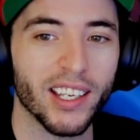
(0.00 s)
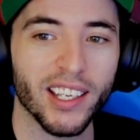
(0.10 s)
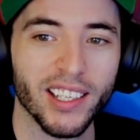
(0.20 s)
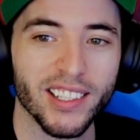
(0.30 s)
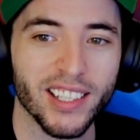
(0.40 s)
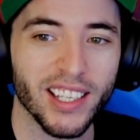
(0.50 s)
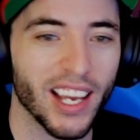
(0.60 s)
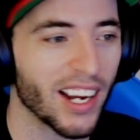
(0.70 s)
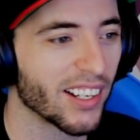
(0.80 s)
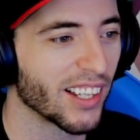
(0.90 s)
into the
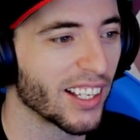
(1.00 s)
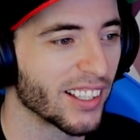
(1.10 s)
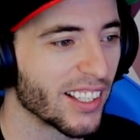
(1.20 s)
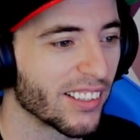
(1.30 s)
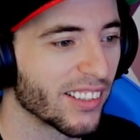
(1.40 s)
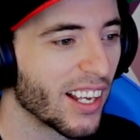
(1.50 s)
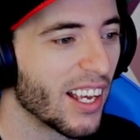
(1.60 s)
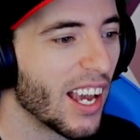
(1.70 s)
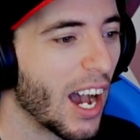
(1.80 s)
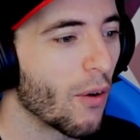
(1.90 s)
air like this.
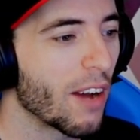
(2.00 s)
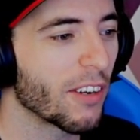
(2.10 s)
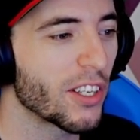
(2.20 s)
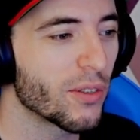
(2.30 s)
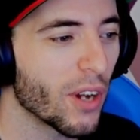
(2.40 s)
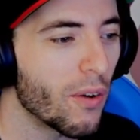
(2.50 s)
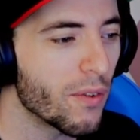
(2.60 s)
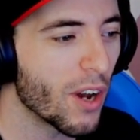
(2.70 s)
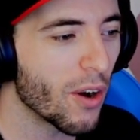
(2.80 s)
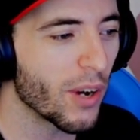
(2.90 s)
However, you don't
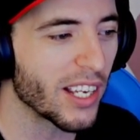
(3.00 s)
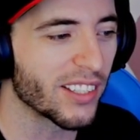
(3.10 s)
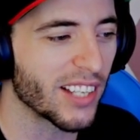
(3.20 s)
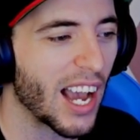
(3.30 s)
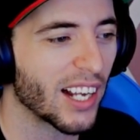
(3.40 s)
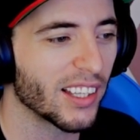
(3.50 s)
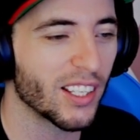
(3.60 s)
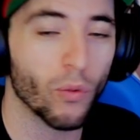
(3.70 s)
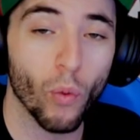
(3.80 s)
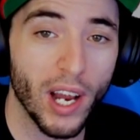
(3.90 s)
know exactly
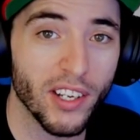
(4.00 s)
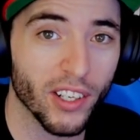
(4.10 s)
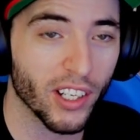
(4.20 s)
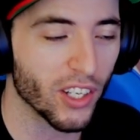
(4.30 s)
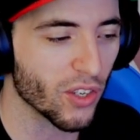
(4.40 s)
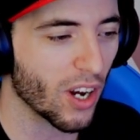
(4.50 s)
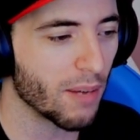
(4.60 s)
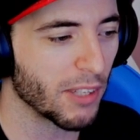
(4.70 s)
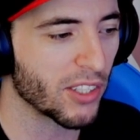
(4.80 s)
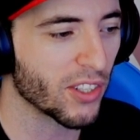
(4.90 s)
when you're gonna
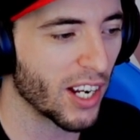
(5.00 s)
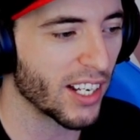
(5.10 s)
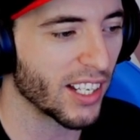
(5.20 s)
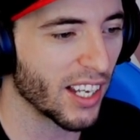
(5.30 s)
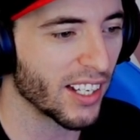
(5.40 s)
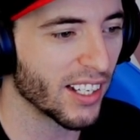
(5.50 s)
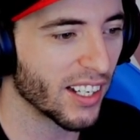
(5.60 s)
drop. Let's try it again.